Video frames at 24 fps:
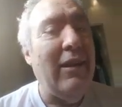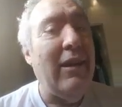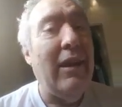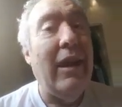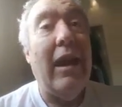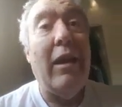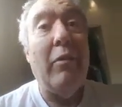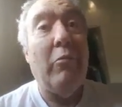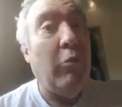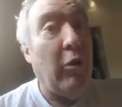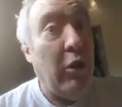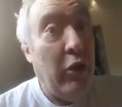
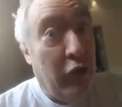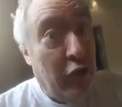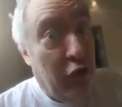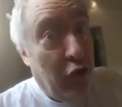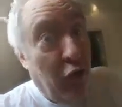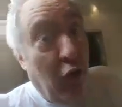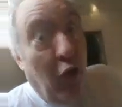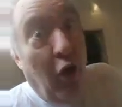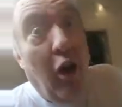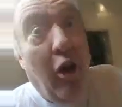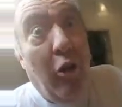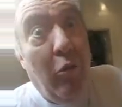and we
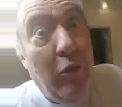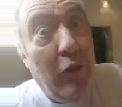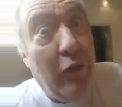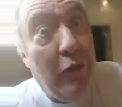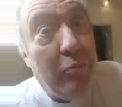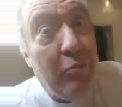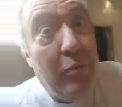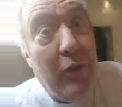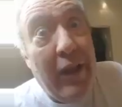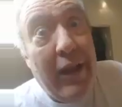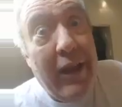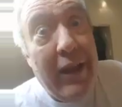should always
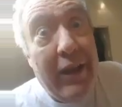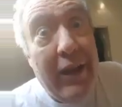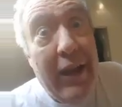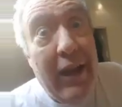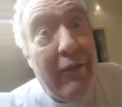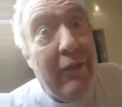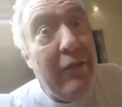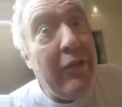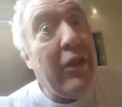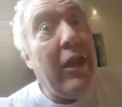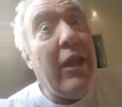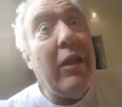plan
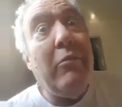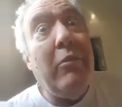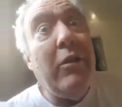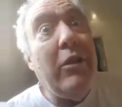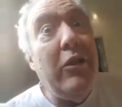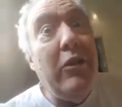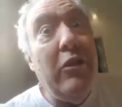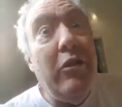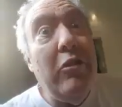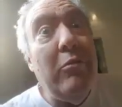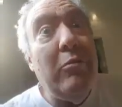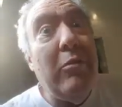everything we
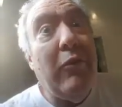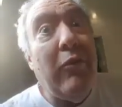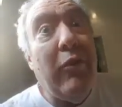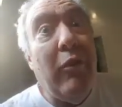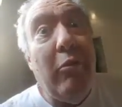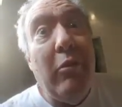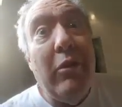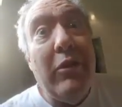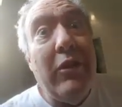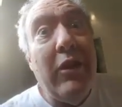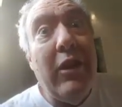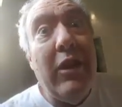do before
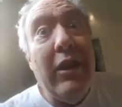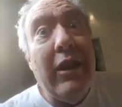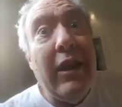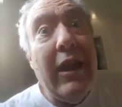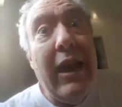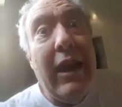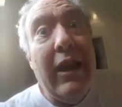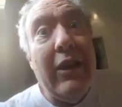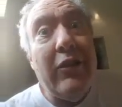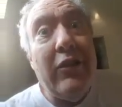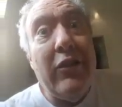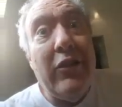we take
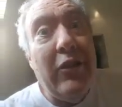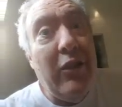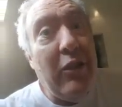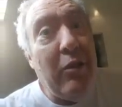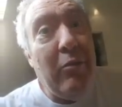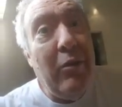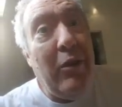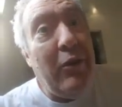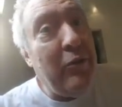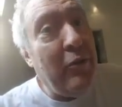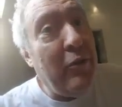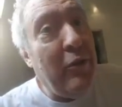action,
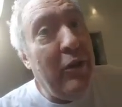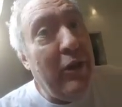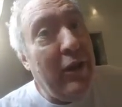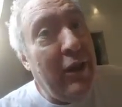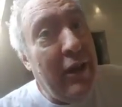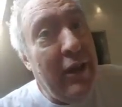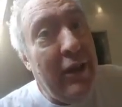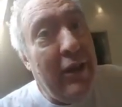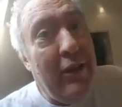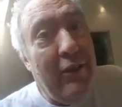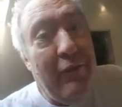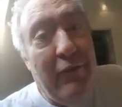otherwise we're going to
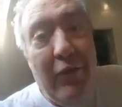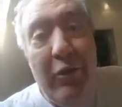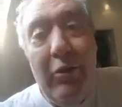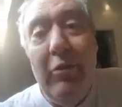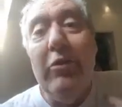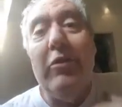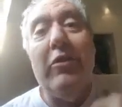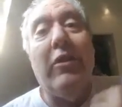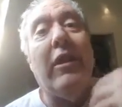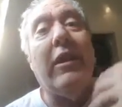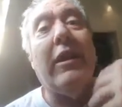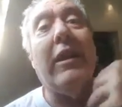get
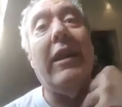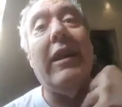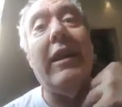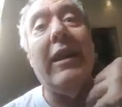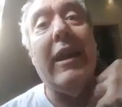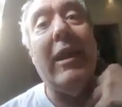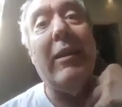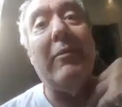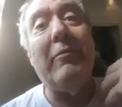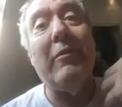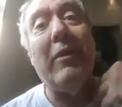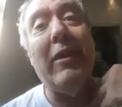confused like I
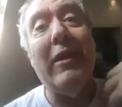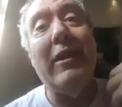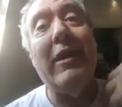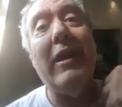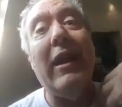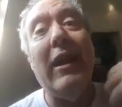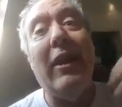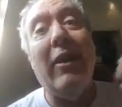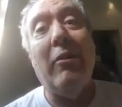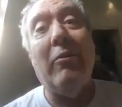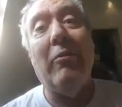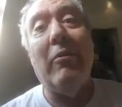am right
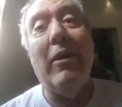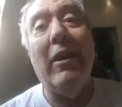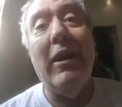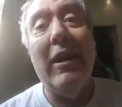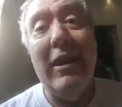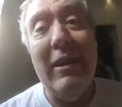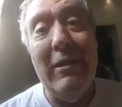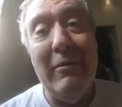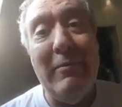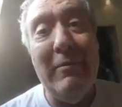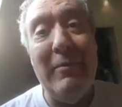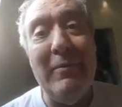now, right?